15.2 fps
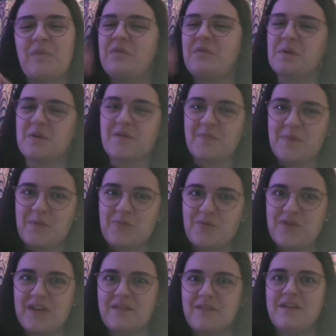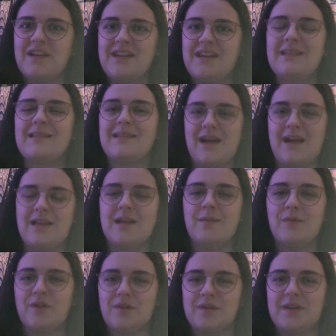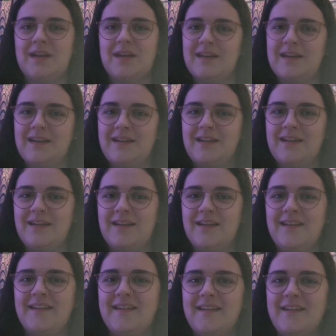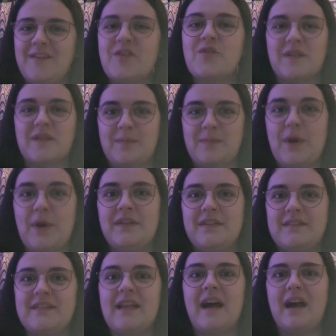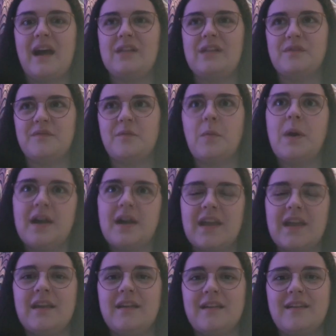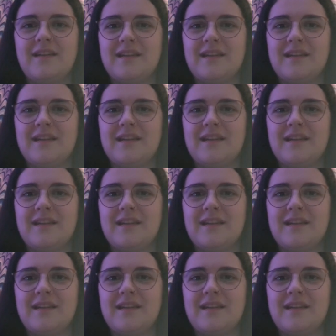for a lot of people, that's not a desirable response, that I love working.